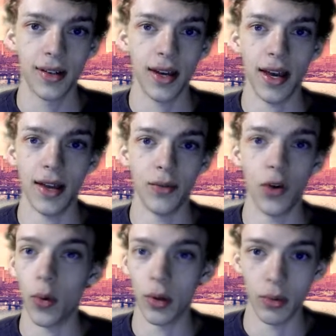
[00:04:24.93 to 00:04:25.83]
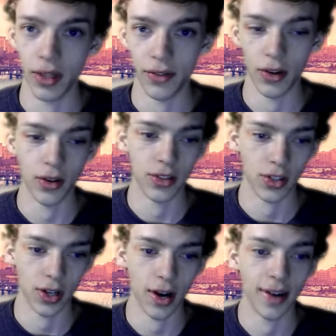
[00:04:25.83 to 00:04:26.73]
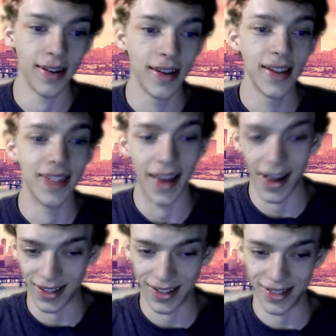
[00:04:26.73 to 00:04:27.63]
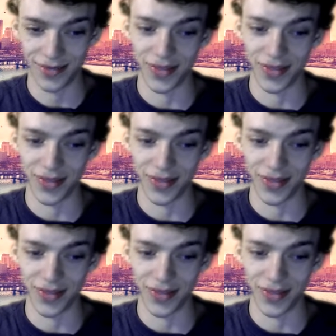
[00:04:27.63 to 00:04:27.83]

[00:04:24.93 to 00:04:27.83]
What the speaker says: and no one would even notice you're gone. That's